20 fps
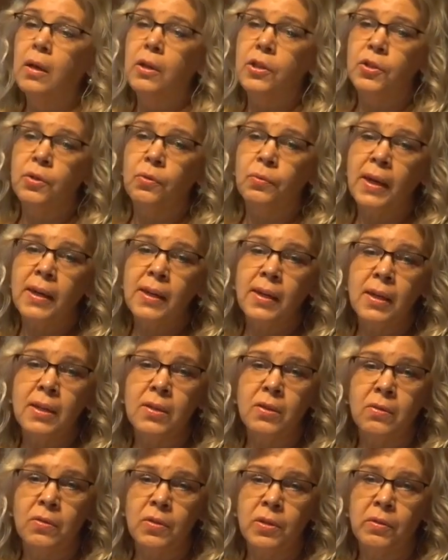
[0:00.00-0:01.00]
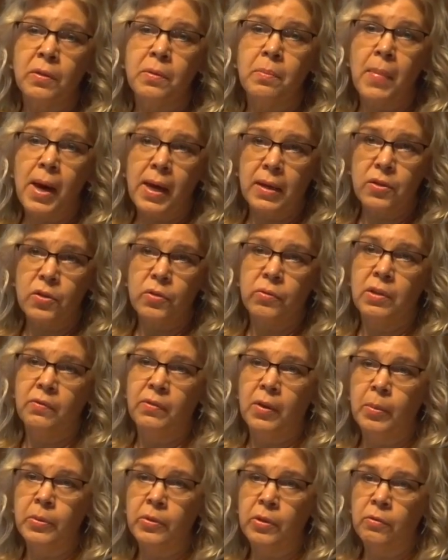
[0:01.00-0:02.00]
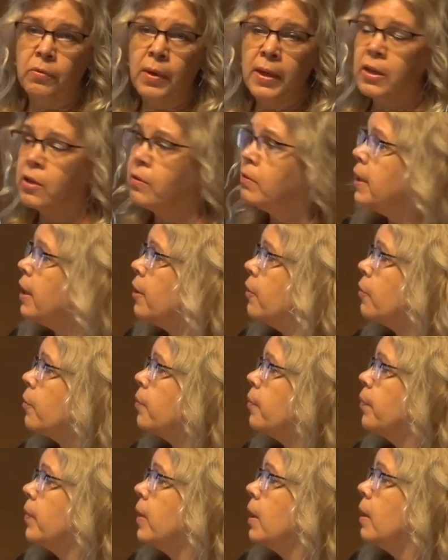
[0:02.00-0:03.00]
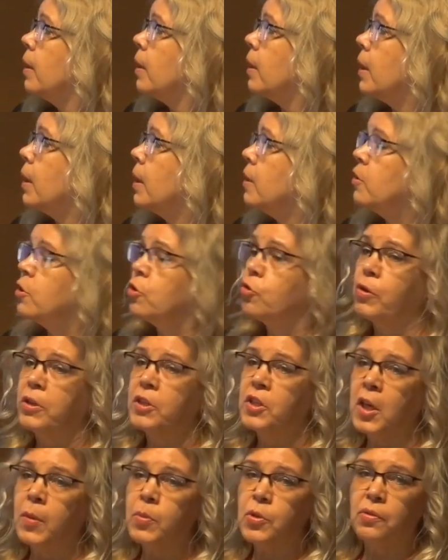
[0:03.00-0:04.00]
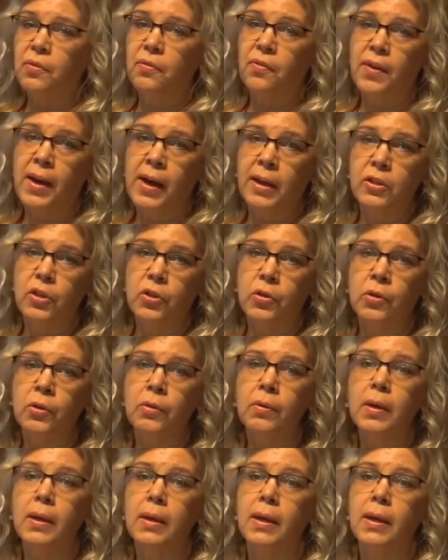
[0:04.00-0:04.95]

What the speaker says: So REGA is considered a master developmental regulator. It's a transcription factor,